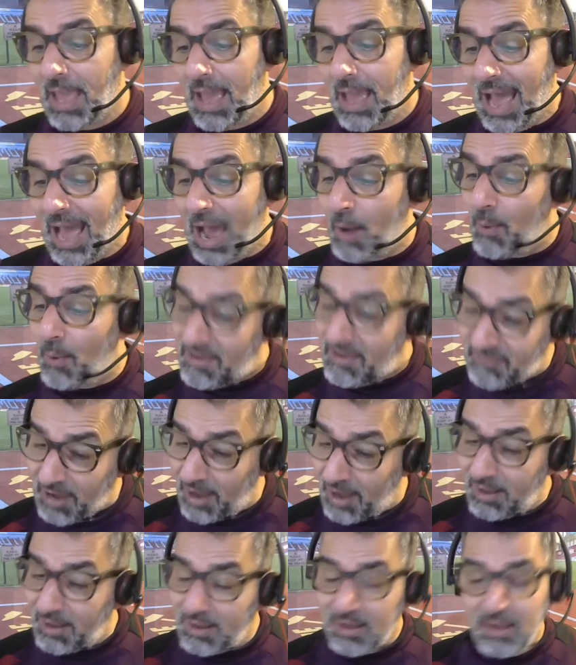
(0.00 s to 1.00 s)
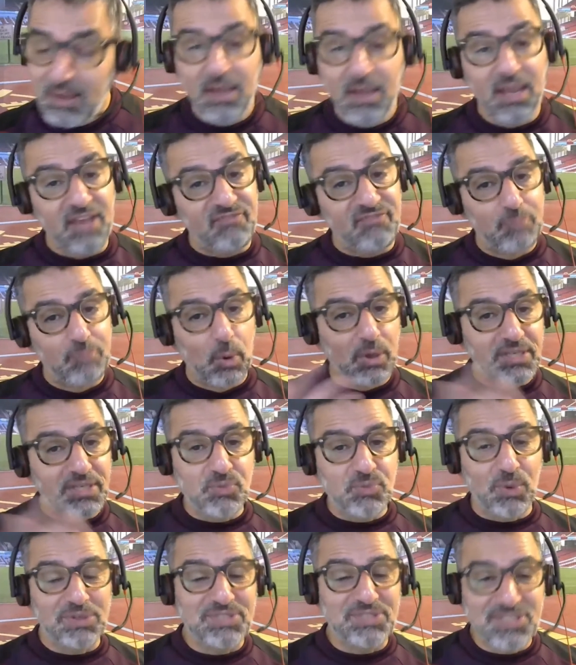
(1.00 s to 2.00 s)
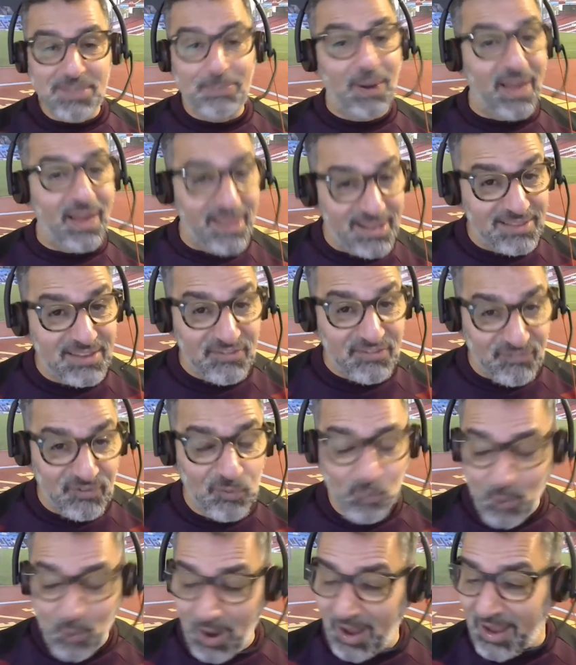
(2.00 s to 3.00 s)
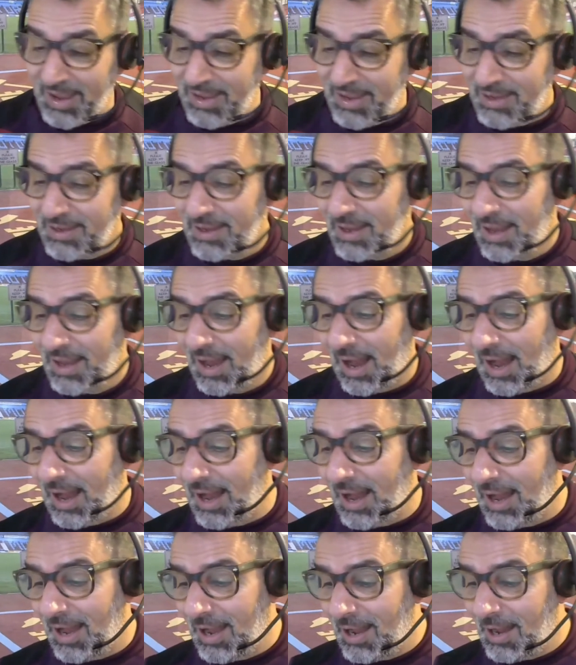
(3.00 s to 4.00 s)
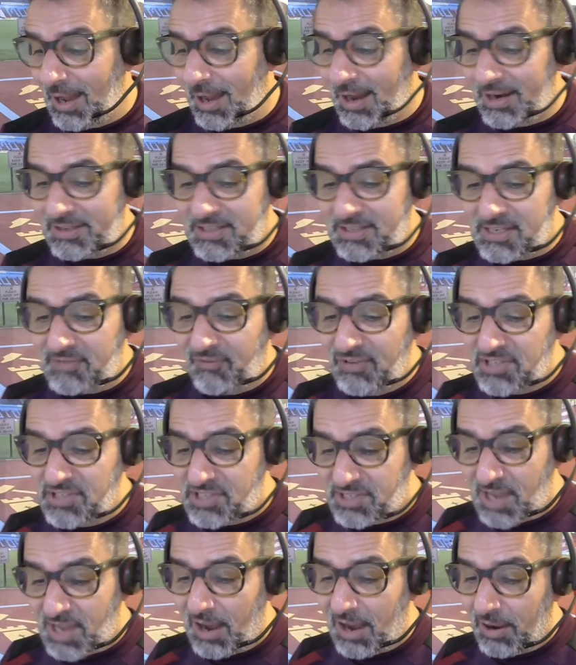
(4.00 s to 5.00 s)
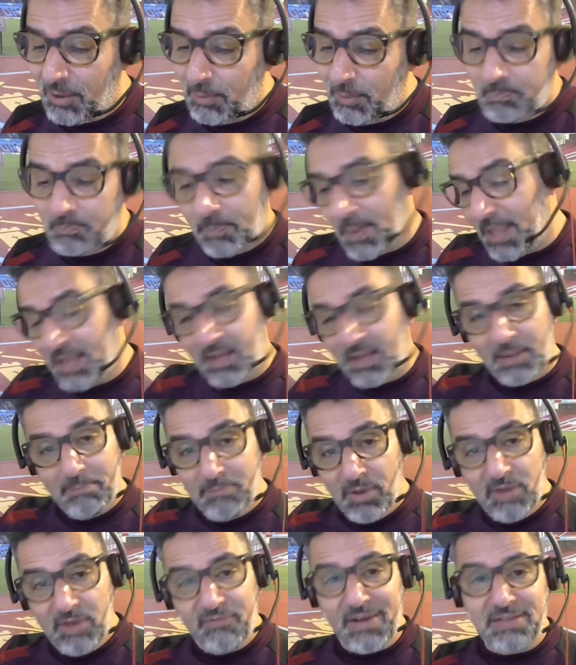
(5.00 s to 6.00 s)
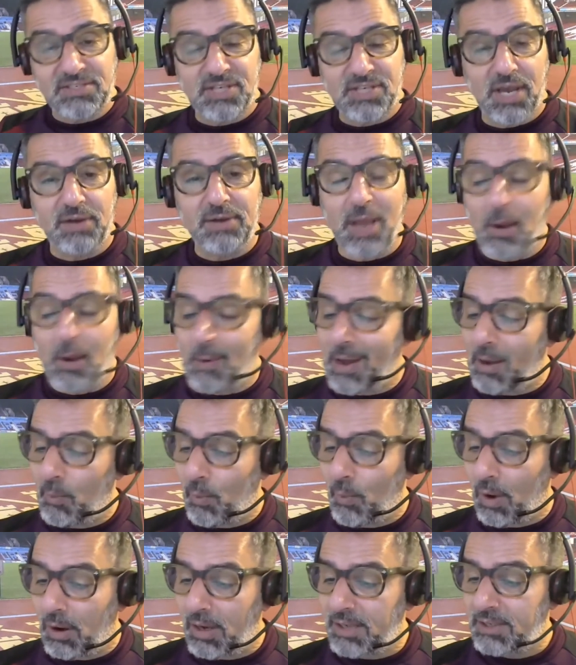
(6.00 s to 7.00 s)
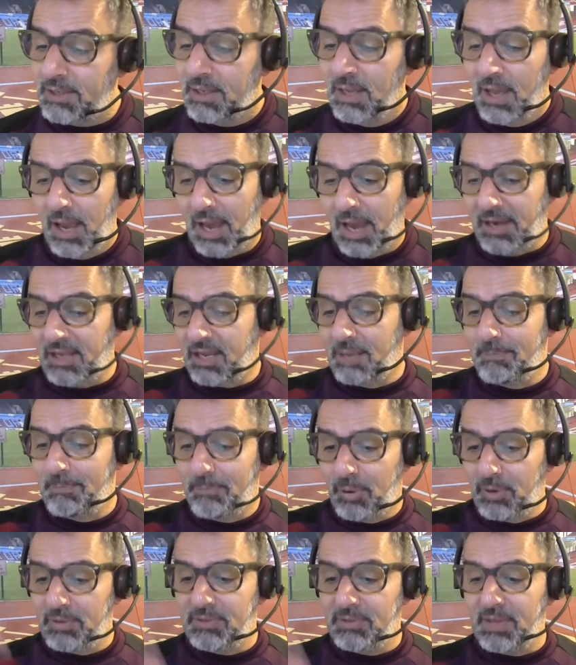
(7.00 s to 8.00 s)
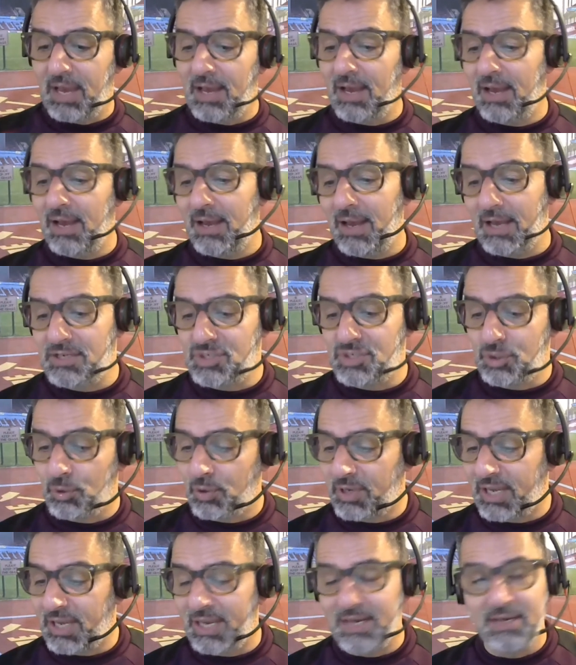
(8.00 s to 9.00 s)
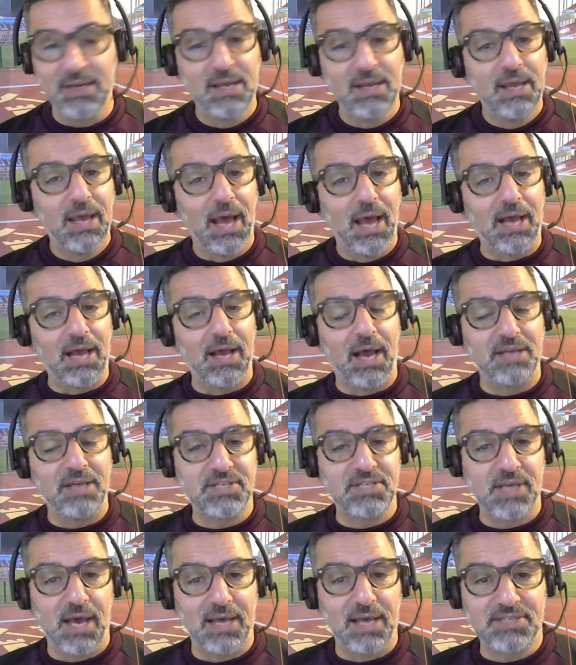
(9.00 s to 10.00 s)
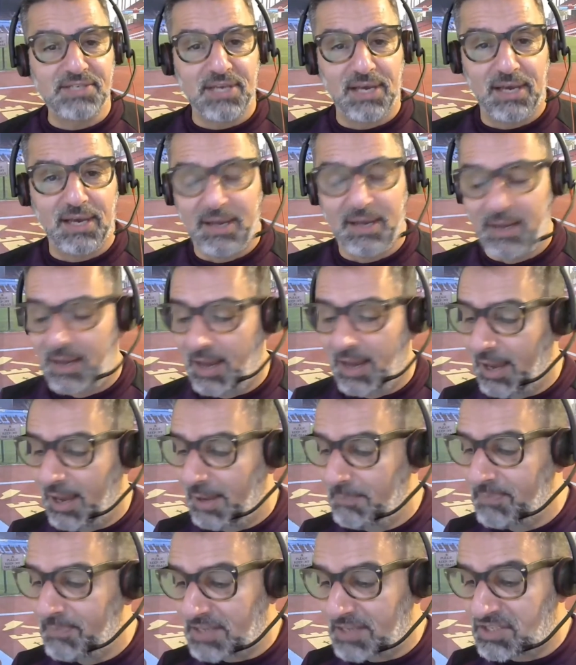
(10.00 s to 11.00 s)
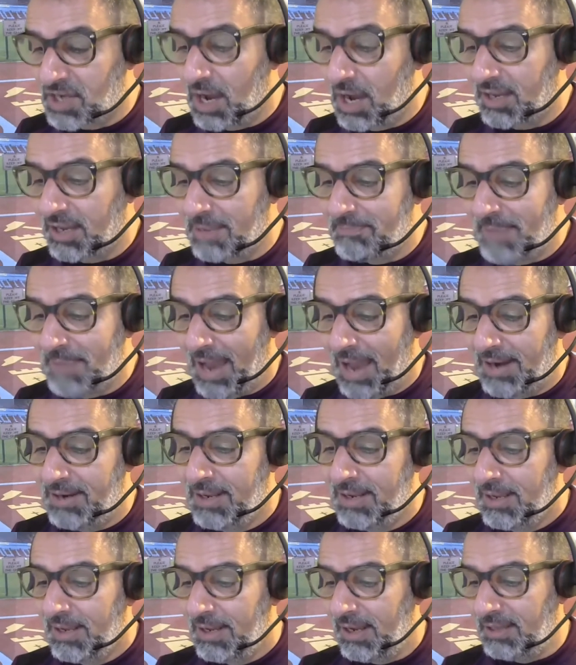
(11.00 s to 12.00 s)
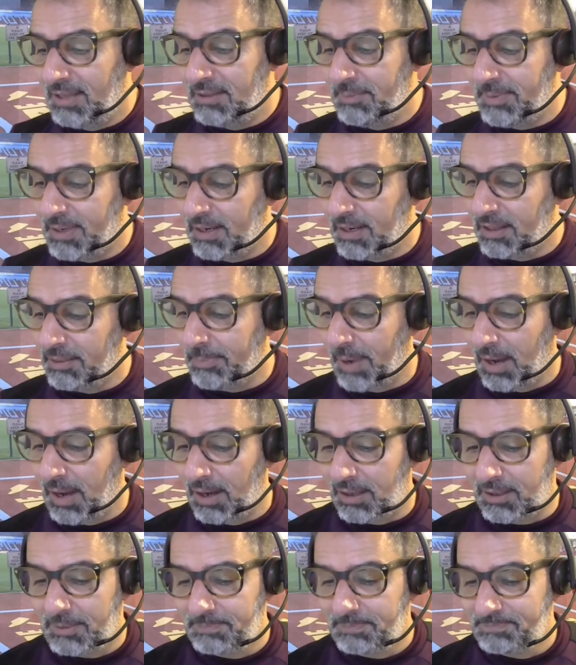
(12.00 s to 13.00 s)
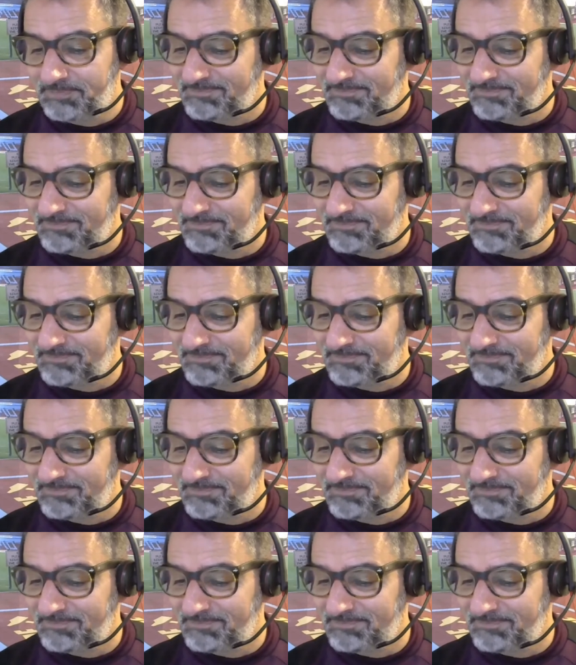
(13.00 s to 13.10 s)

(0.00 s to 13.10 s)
However, if Moyes wants to play a different way and a different style, he can move Antonio out wide, and he can put Ajorc in as a target man in the middle of the park.